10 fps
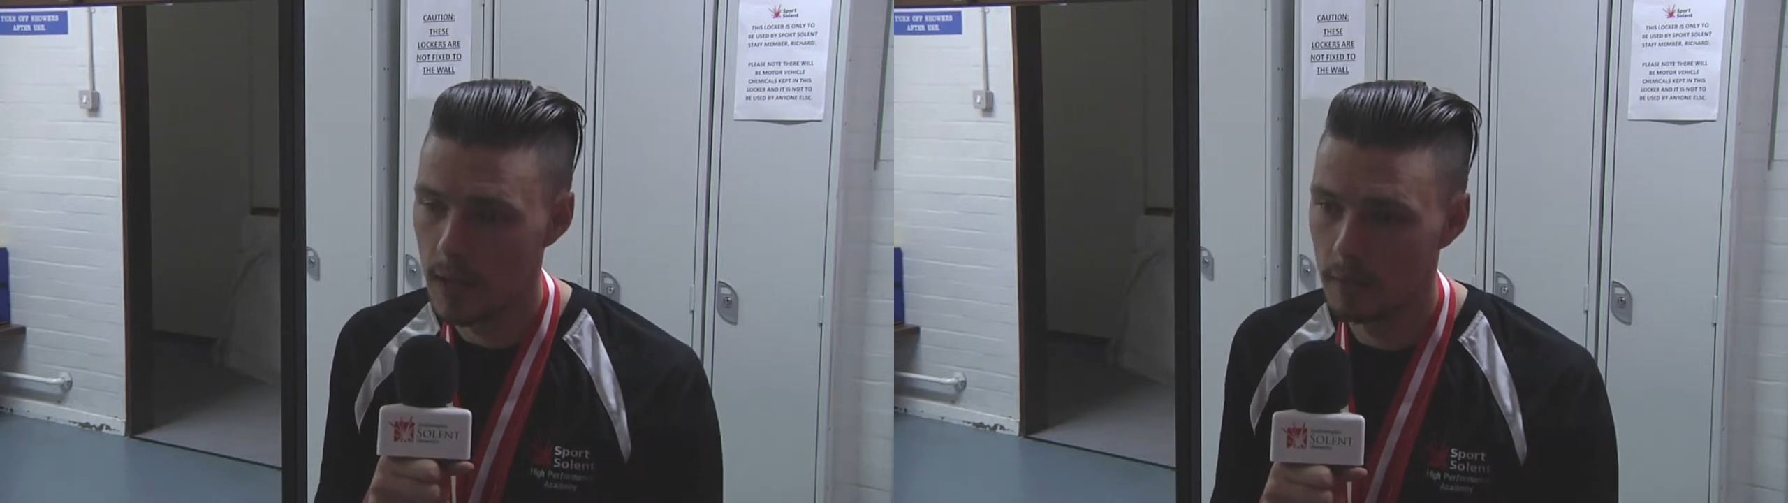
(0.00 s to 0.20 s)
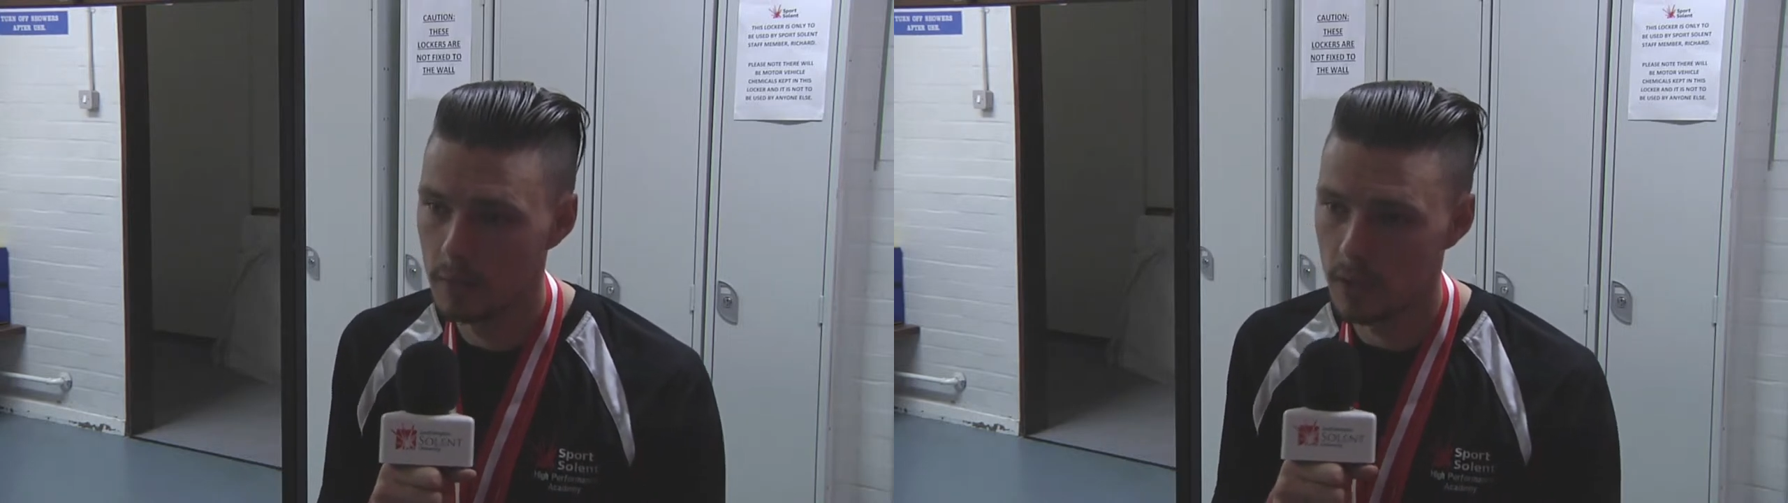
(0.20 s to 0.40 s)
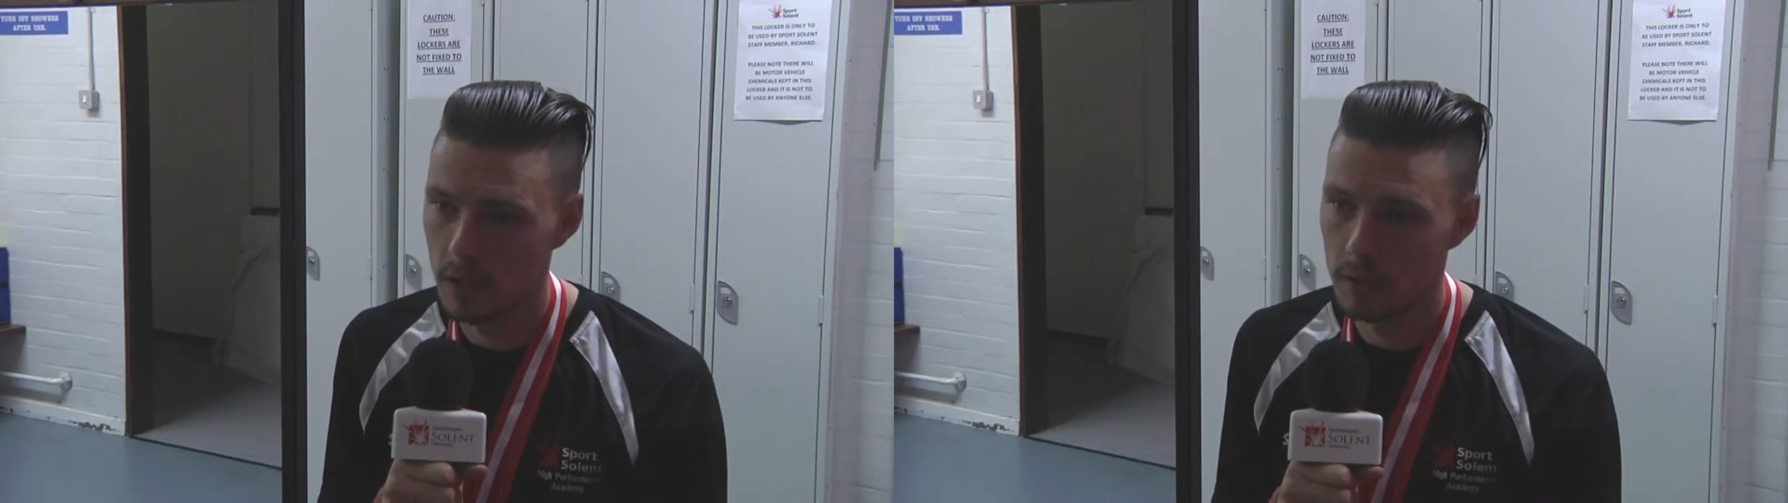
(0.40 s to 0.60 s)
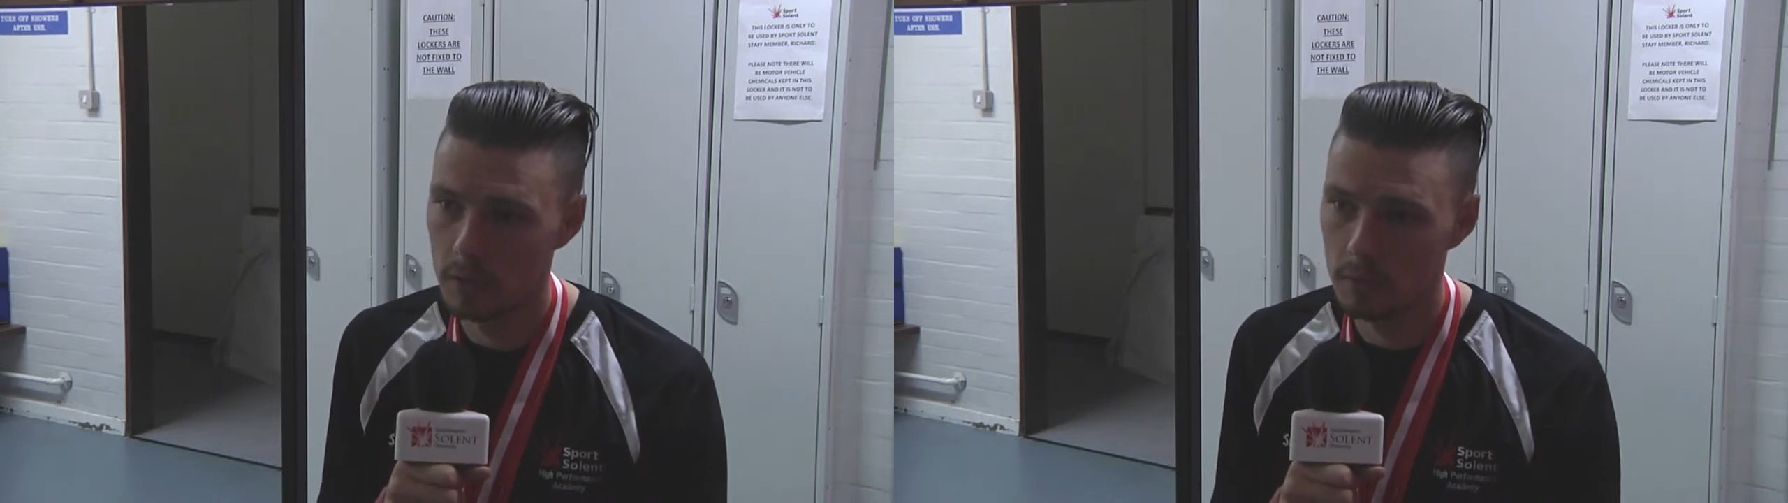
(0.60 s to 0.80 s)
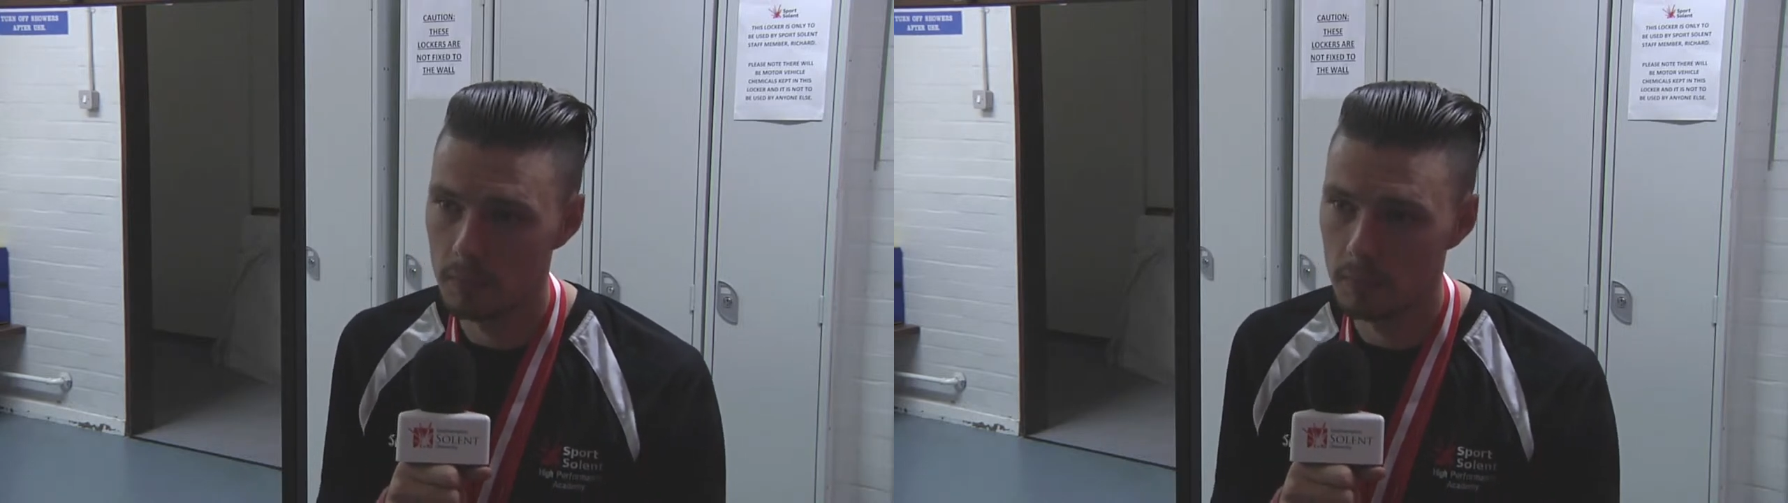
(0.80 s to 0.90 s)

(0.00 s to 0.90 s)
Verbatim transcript: Um, so